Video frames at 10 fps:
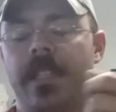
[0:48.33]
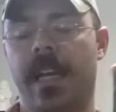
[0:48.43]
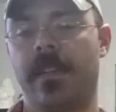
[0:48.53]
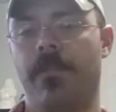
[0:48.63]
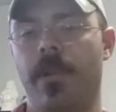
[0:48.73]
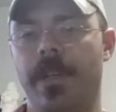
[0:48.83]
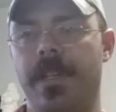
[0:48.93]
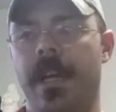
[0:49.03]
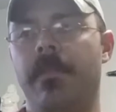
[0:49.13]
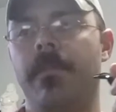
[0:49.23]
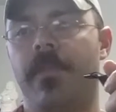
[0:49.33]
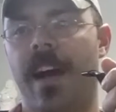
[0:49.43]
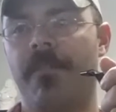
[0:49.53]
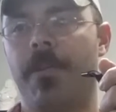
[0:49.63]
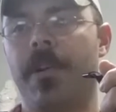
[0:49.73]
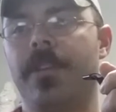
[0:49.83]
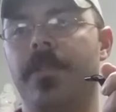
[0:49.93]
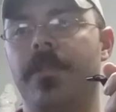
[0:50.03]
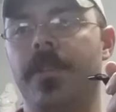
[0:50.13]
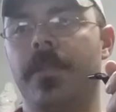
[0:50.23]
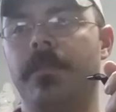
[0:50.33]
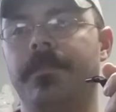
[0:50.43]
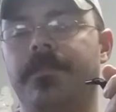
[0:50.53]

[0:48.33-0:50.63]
scale of 1 to 10, 5.22,